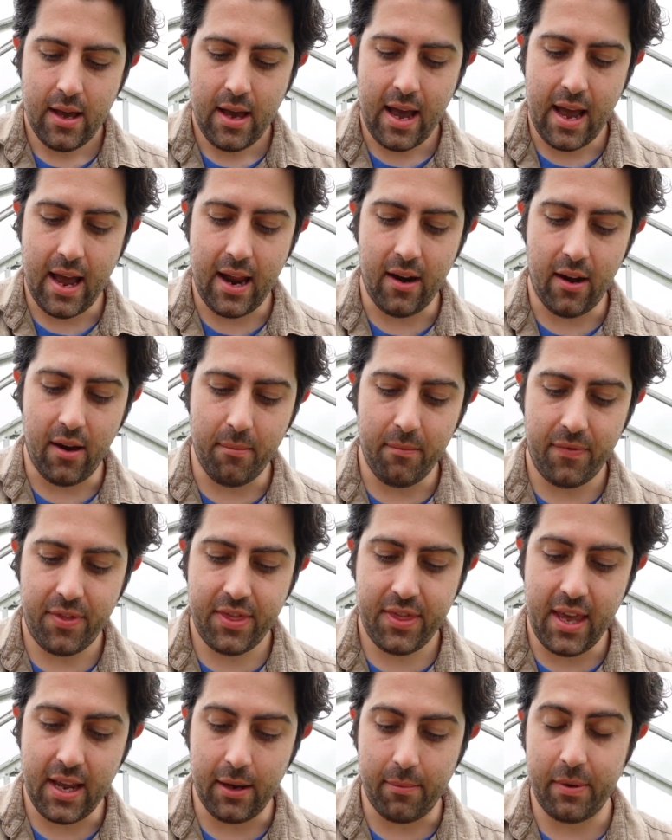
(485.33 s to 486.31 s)
and I
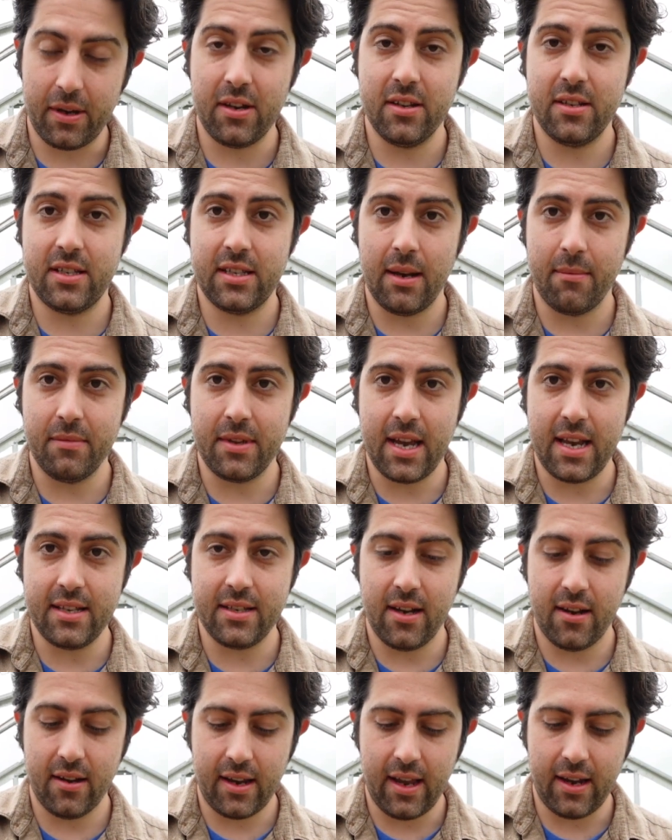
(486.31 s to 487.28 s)
think because some days
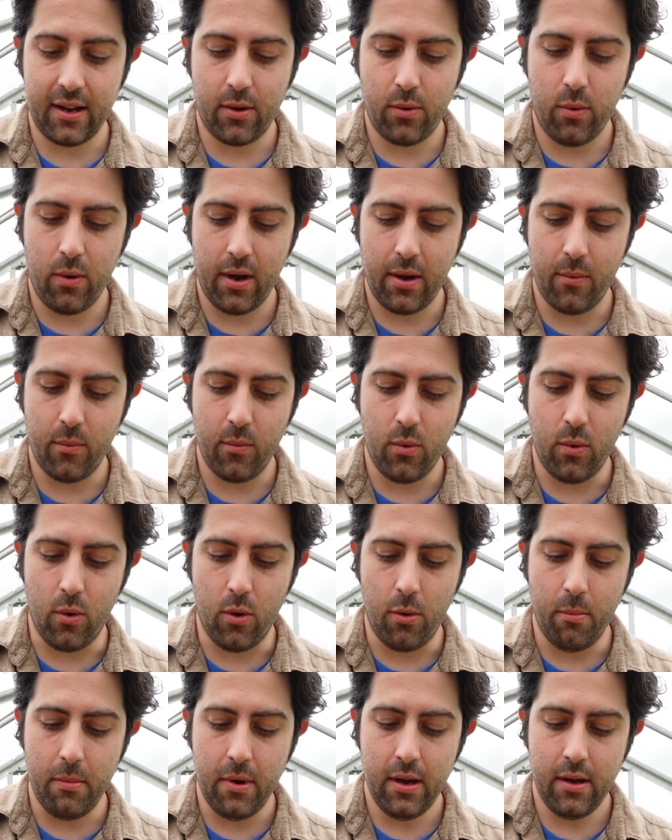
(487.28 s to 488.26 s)
are getting quite
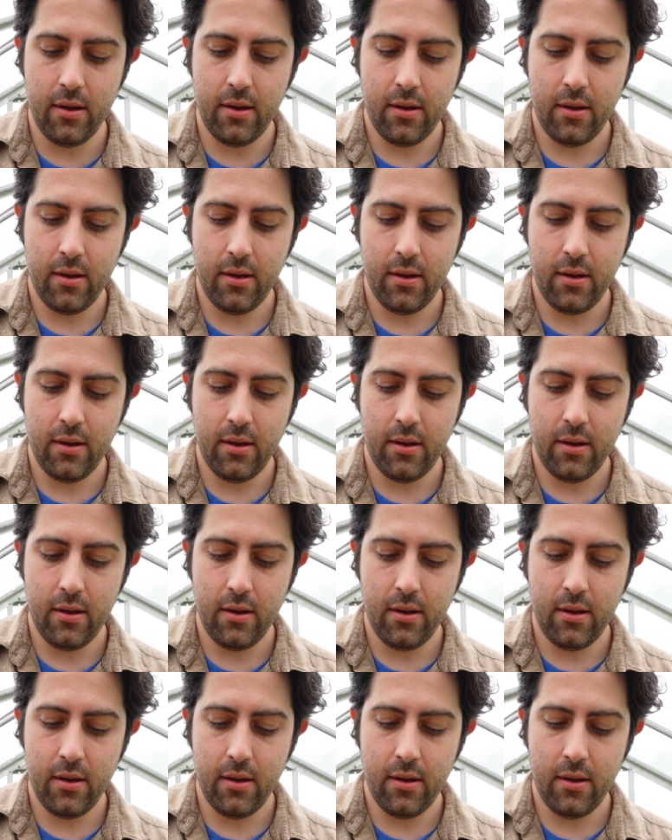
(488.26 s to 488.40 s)
warm